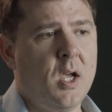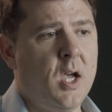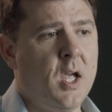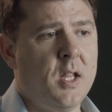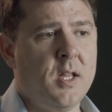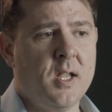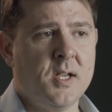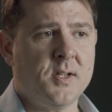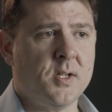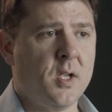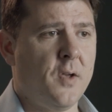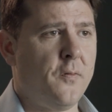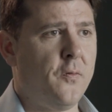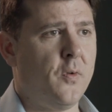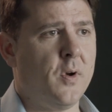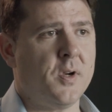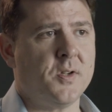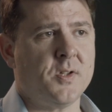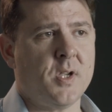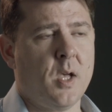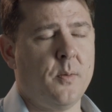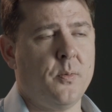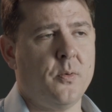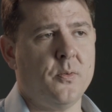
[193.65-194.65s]
And there's other
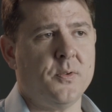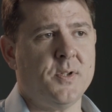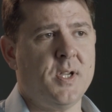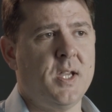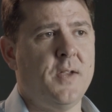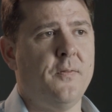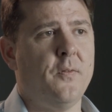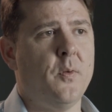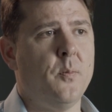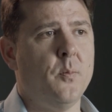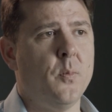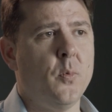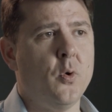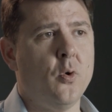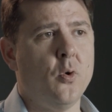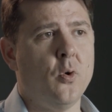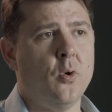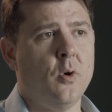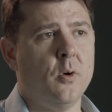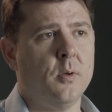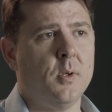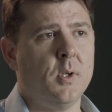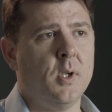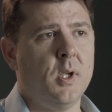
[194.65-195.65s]
examples even
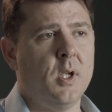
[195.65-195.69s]
more.